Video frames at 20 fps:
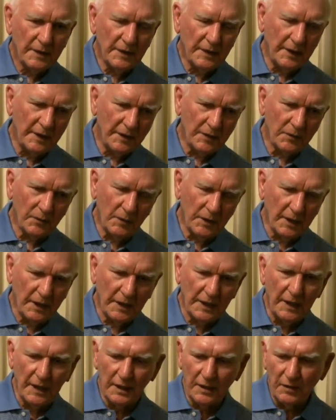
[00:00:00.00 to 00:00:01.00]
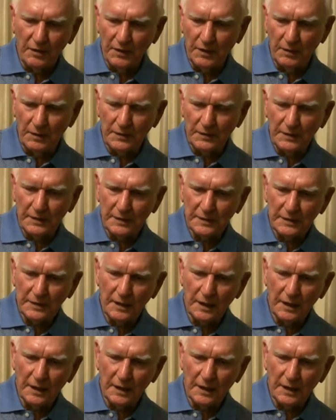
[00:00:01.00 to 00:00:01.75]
uh, when I got on the